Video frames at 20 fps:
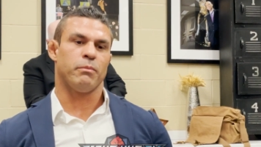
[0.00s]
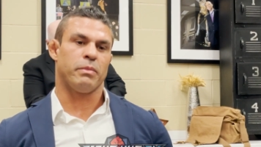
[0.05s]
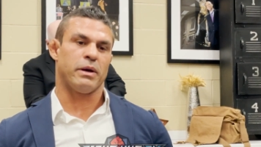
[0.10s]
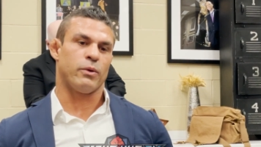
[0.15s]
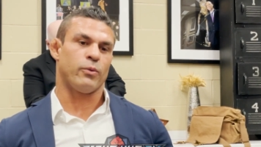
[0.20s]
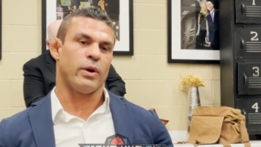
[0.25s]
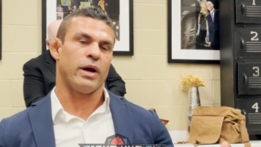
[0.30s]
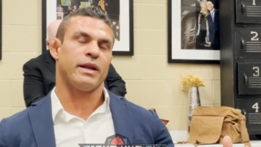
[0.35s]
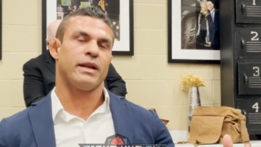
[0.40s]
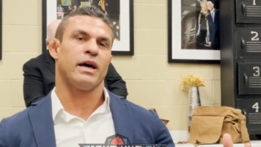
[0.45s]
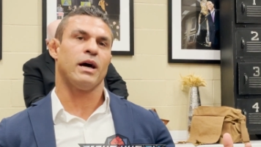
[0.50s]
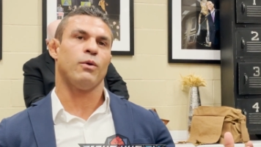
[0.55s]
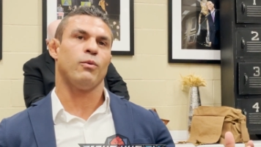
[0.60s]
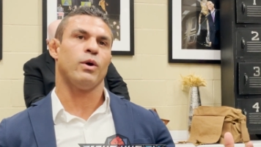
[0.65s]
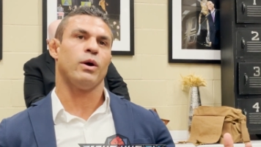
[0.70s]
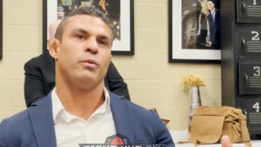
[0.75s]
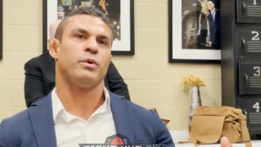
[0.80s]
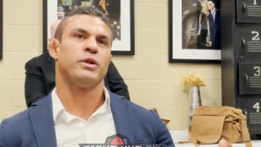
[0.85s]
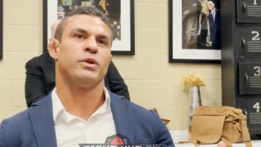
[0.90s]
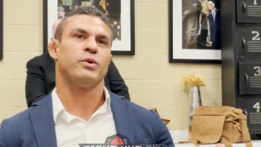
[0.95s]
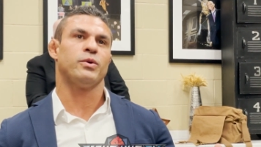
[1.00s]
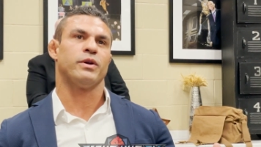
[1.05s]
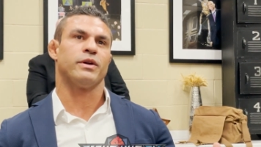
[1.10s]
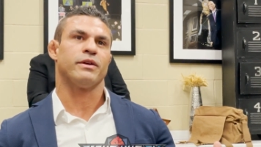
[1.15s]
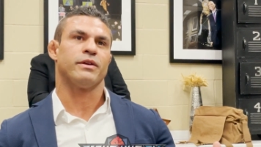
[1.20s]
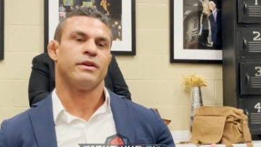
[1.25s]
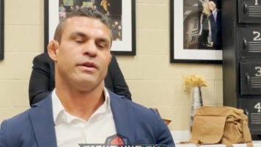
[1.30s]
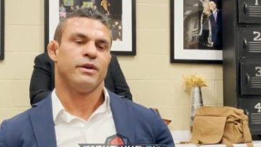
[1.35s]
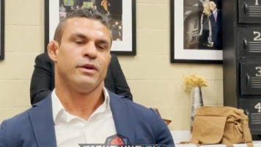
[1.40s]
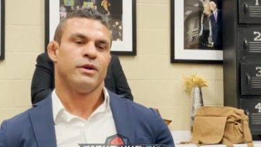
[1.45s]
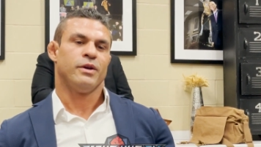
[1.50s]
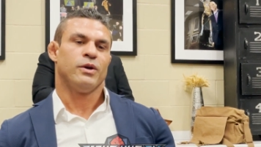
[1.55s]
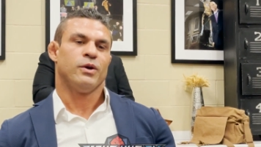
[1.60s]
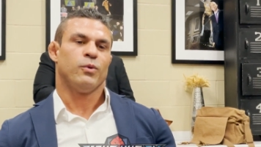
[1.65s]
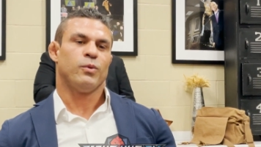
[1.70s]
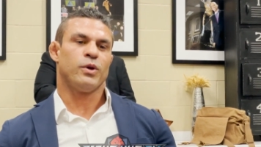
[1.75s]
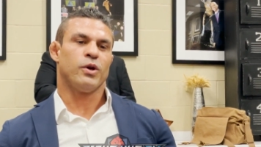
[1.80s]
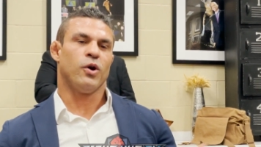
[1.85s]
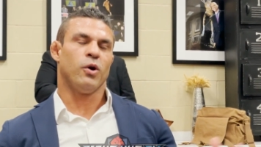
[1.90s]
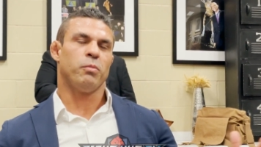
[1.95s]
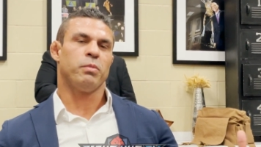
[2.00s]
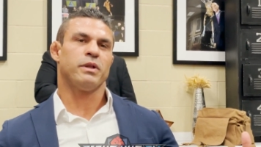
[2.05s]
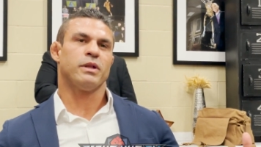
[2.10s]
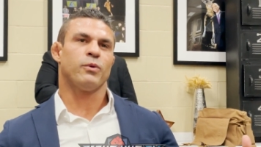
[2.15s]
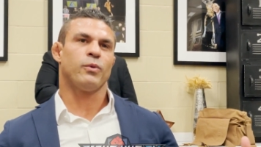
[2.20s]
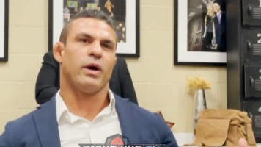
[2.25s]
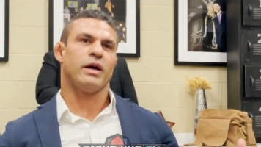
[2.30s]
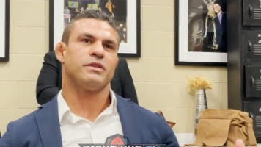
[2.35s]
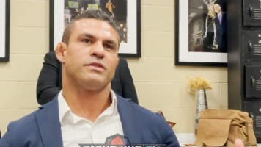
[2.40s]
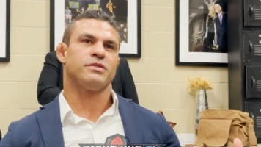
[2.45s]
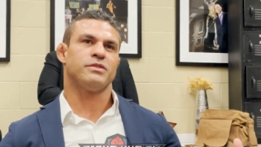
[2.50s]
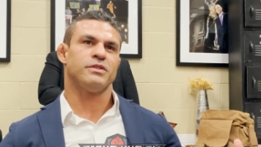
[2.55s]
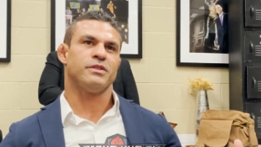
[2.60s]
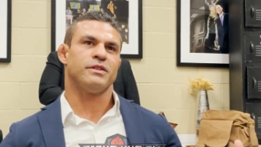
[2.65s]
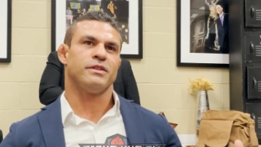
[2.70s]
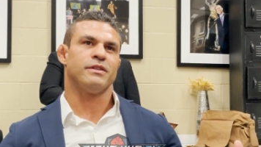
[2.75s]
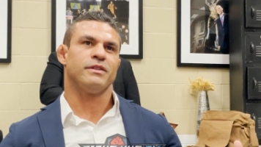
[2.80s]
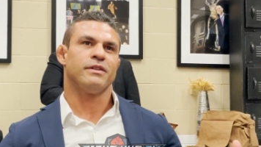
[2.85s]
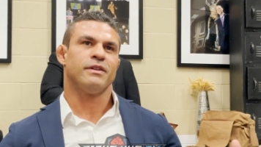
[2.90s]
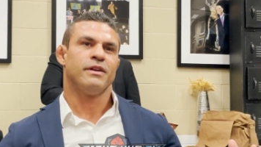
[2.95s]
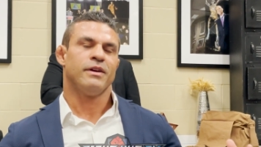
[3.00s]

But right now, what we're doing, we open the Red Sea.